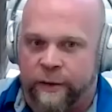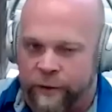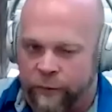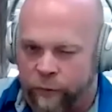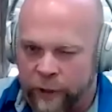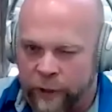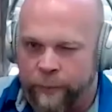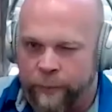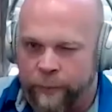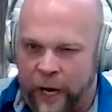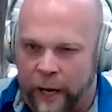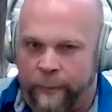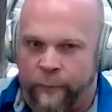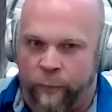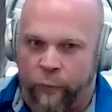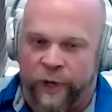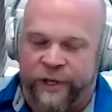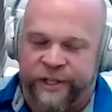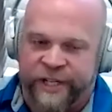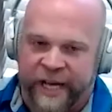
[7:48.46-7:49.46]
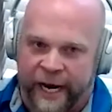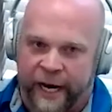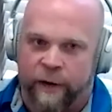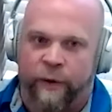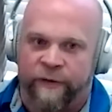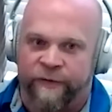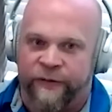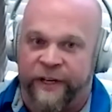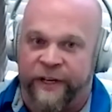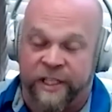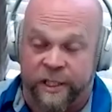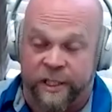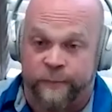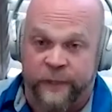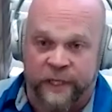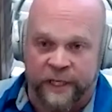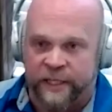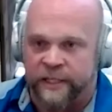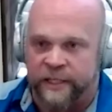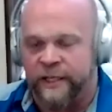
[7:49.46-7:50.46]
it that the real problem was? How do I fix
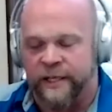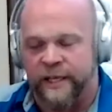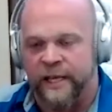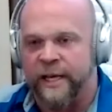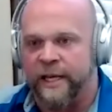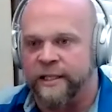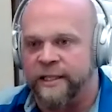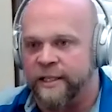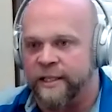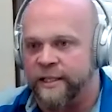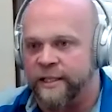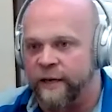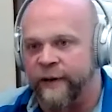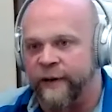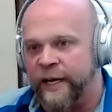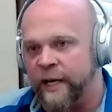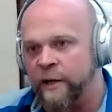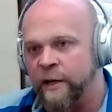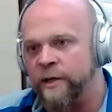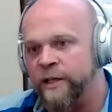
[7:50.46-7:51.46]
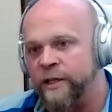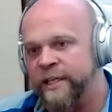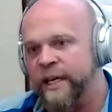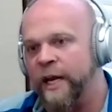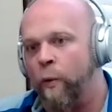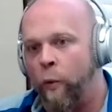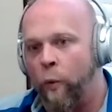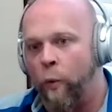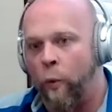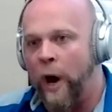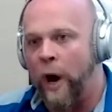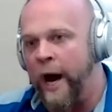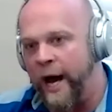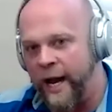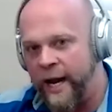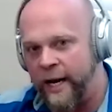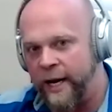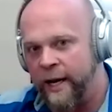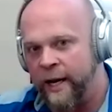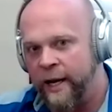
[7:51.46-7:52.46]
this? Because the thing is, is that if I understand
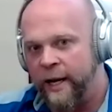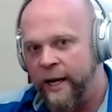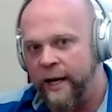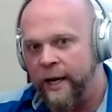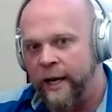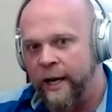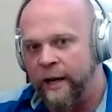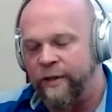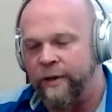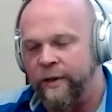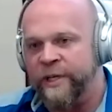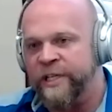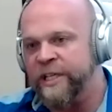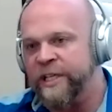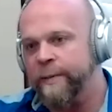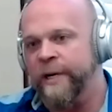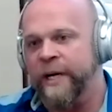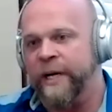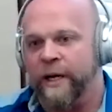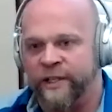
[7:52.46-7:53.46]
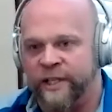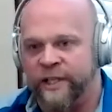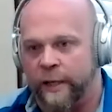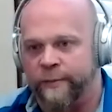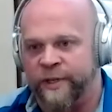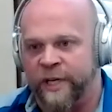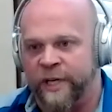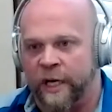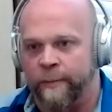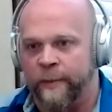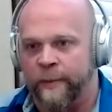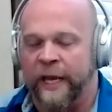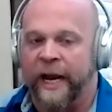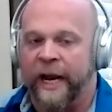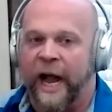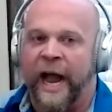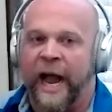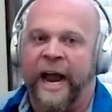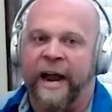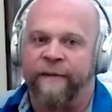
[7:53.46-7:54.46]
why, then when somebody else comes, I can be
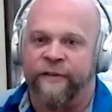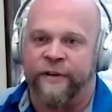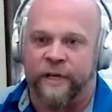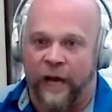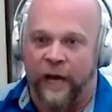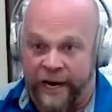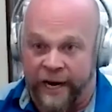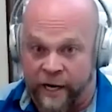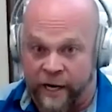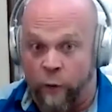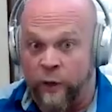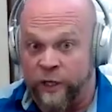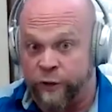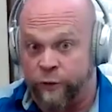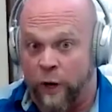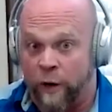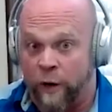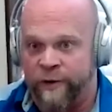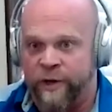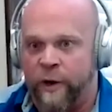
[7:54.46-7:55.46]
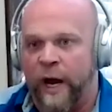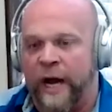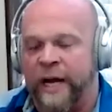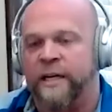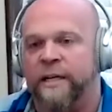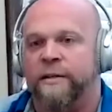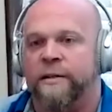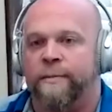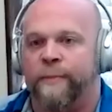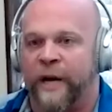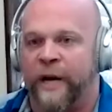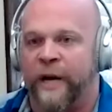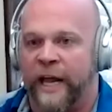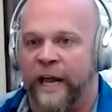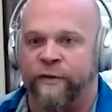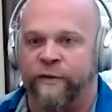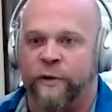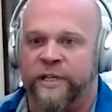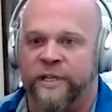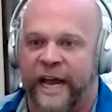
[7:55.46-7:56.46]
like, I have to, I know what's wrong with you. I can,
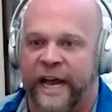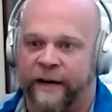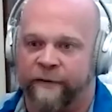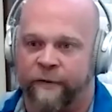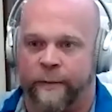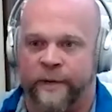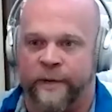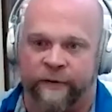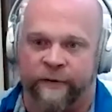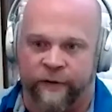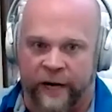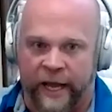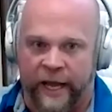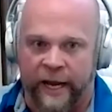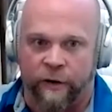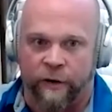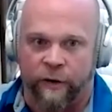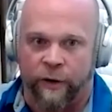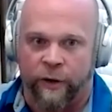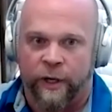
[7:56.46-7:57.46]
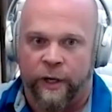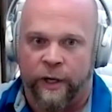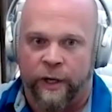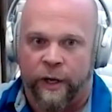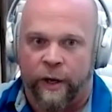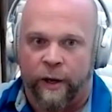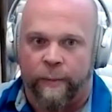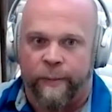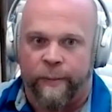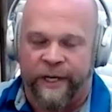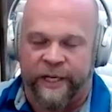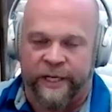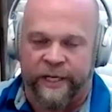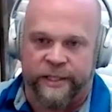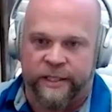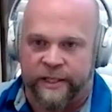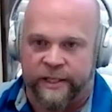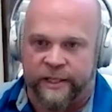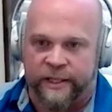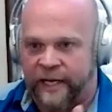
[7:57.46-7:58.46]
but I have to attack it from a different angle,
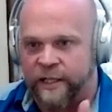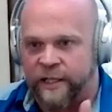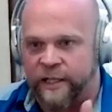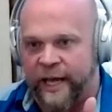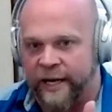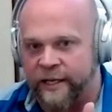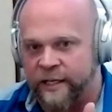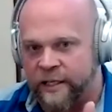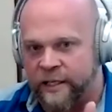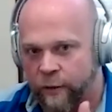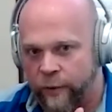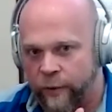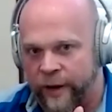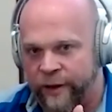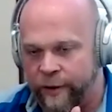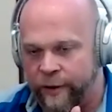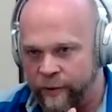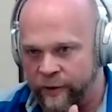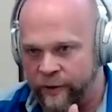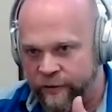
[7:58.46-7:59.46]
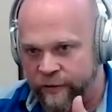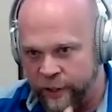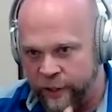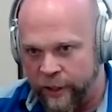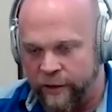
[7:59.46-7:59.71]
because that's, that's the way that we